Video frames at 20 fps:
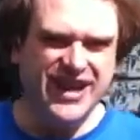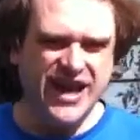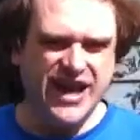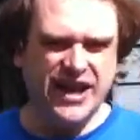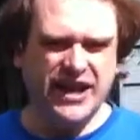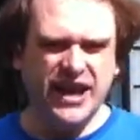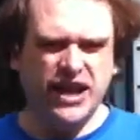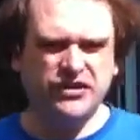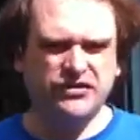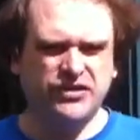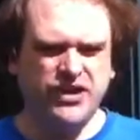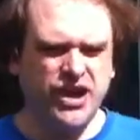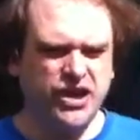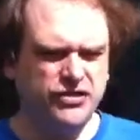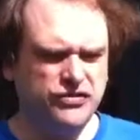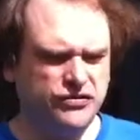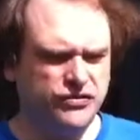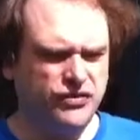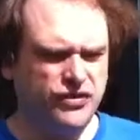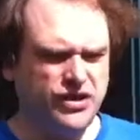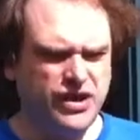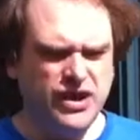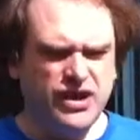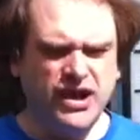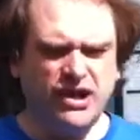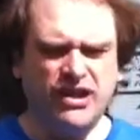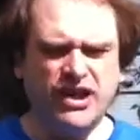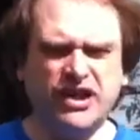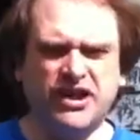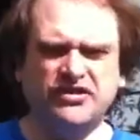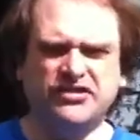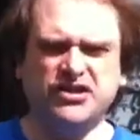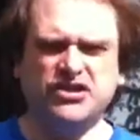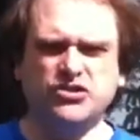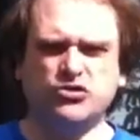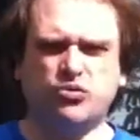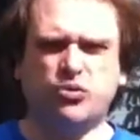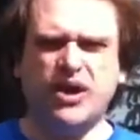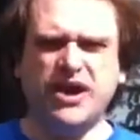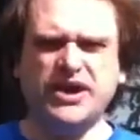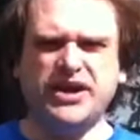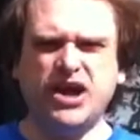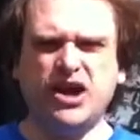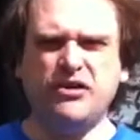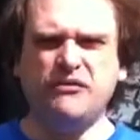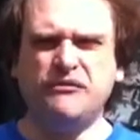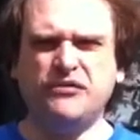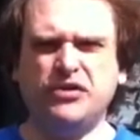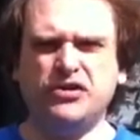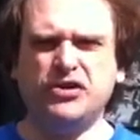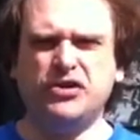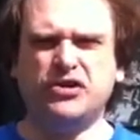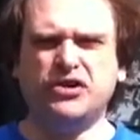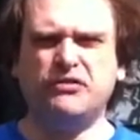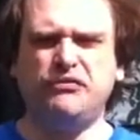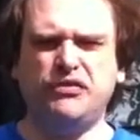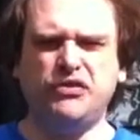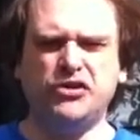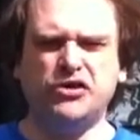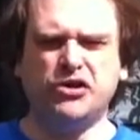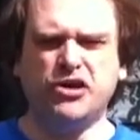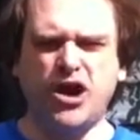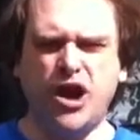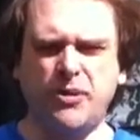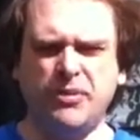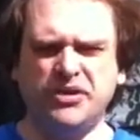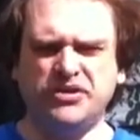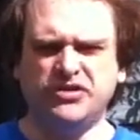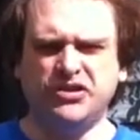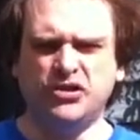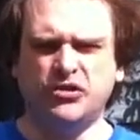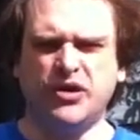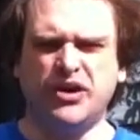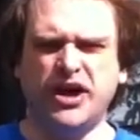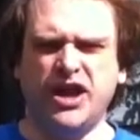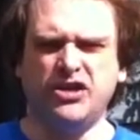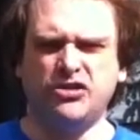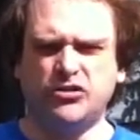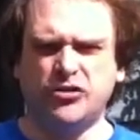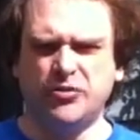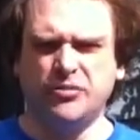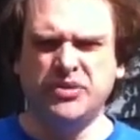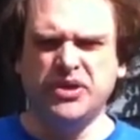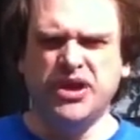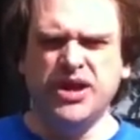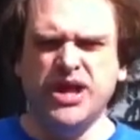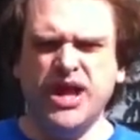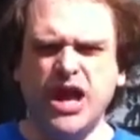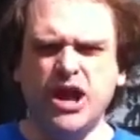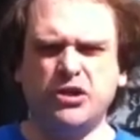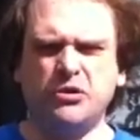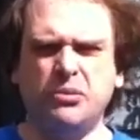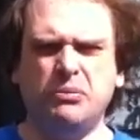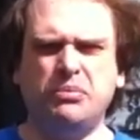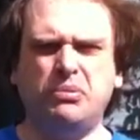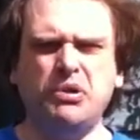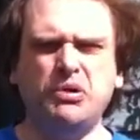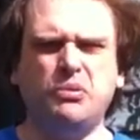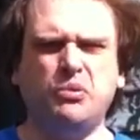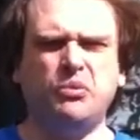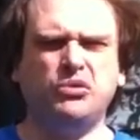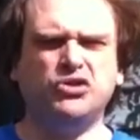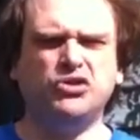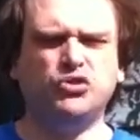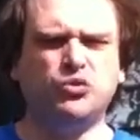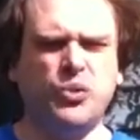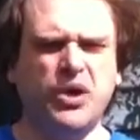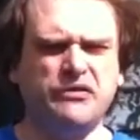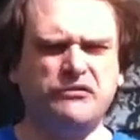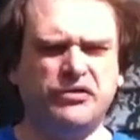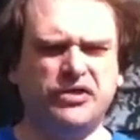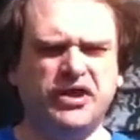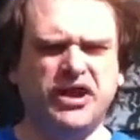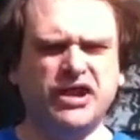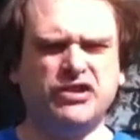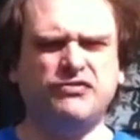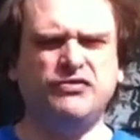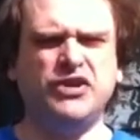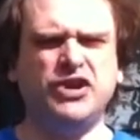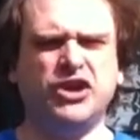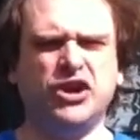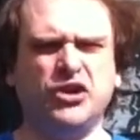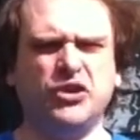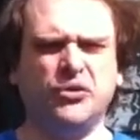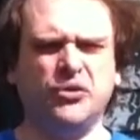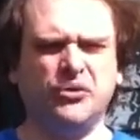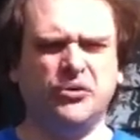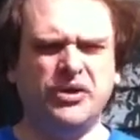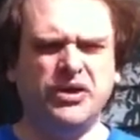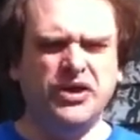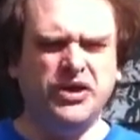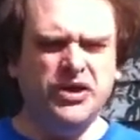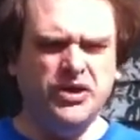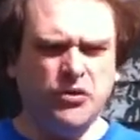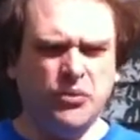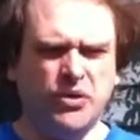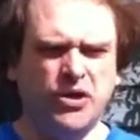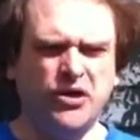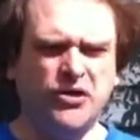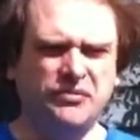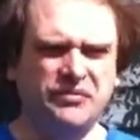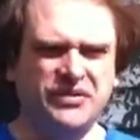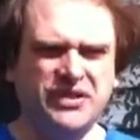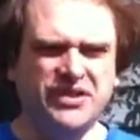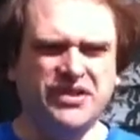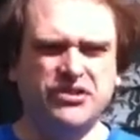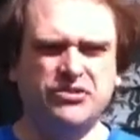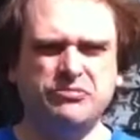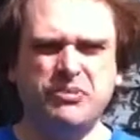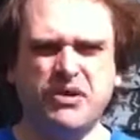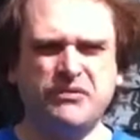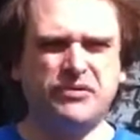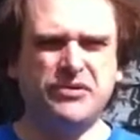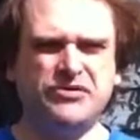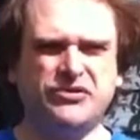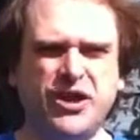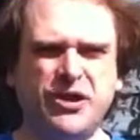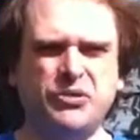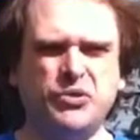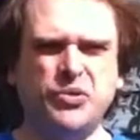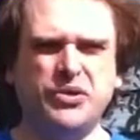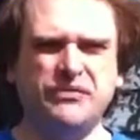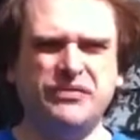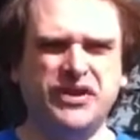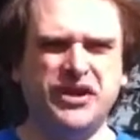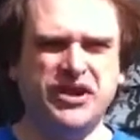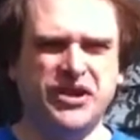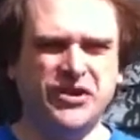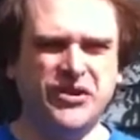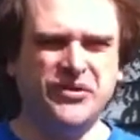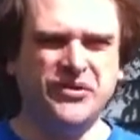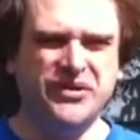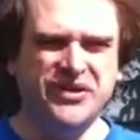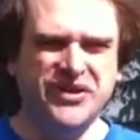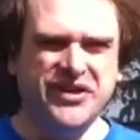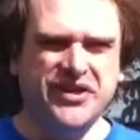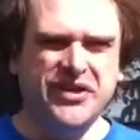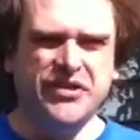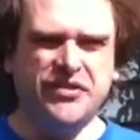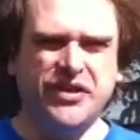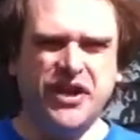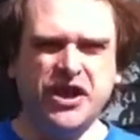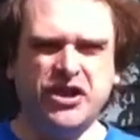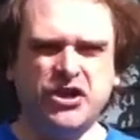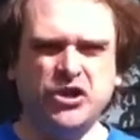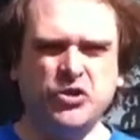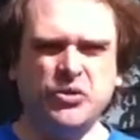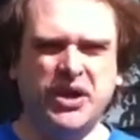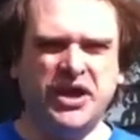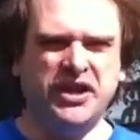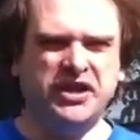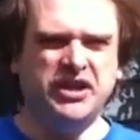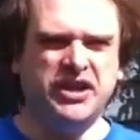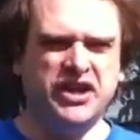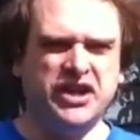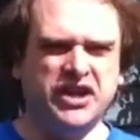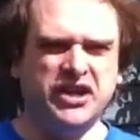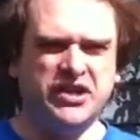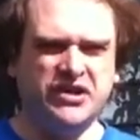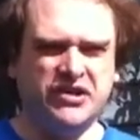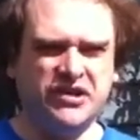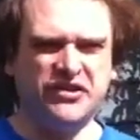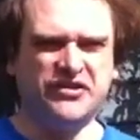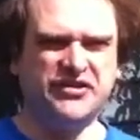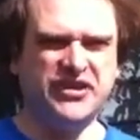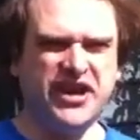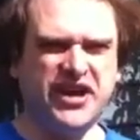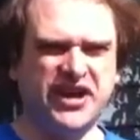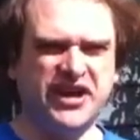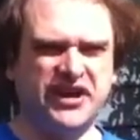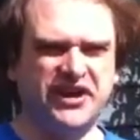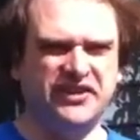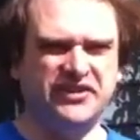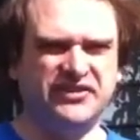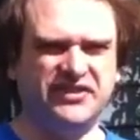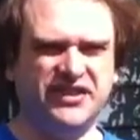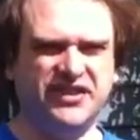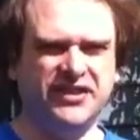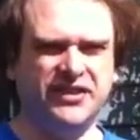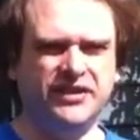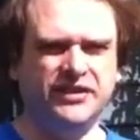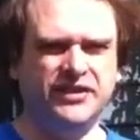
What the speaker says: And as for, like I said, just write down, fill in your comments, and I'll try to answer them. And just wait for the next video. Well, this is my first time doing a video. Thank you, and clear skies.